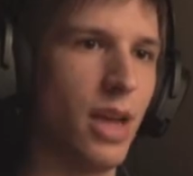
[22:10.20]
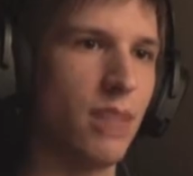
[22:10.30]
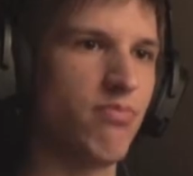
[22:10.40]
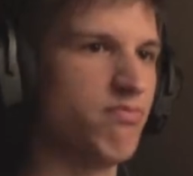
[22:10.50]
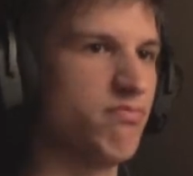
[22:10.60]

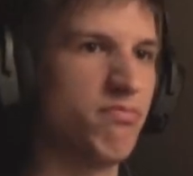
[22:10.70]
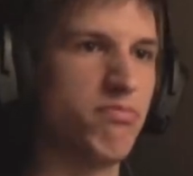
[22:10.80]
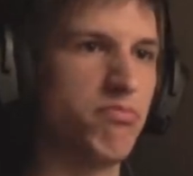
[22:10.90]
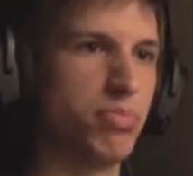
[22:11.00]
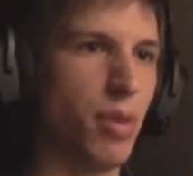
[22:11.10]
and
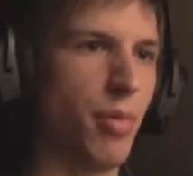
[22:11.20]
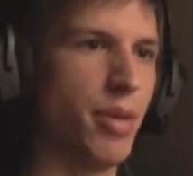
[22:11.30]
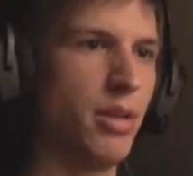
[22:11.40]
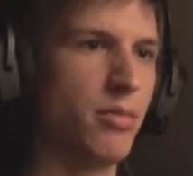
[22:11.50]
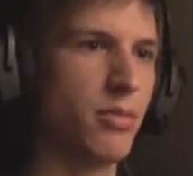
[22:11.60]

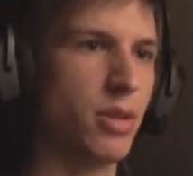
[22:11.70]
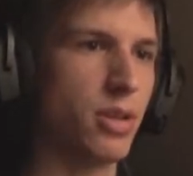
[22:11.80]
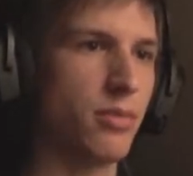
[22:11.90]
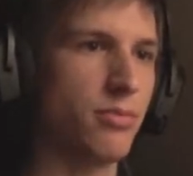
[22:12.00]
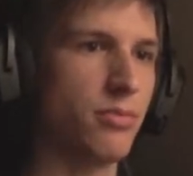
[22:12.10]
probably
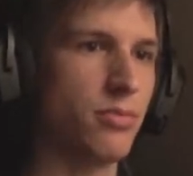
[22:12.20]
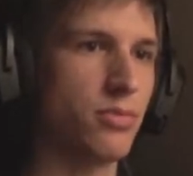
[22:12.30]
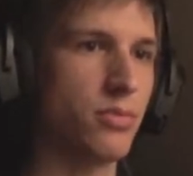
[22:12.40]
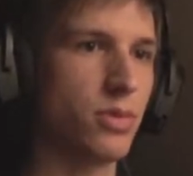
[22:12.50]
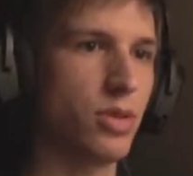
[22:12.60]
gonna
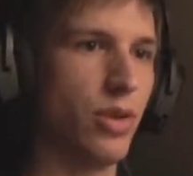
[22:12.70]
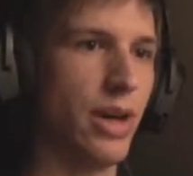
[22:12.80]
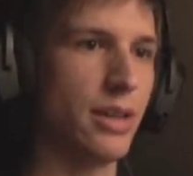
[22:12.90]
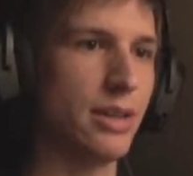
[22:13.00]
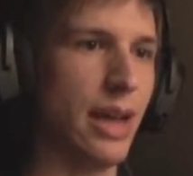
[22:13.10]
go
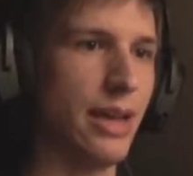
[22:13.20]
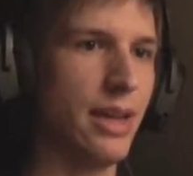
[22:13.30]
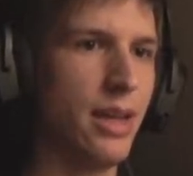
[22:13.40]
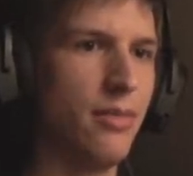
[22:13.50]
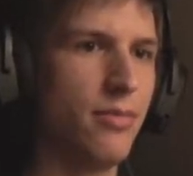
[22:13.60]
ahead and die
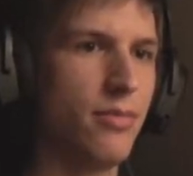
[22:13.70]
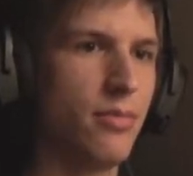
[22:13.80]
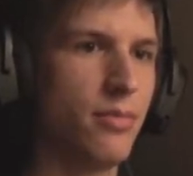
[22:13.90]
again.